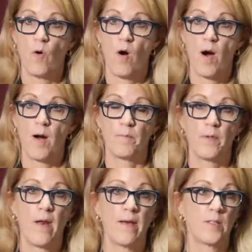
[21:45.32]
no
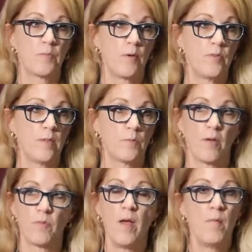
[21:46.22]
harm, they're not exposing
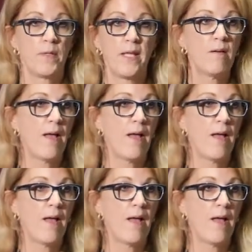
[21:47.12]
themselves, but they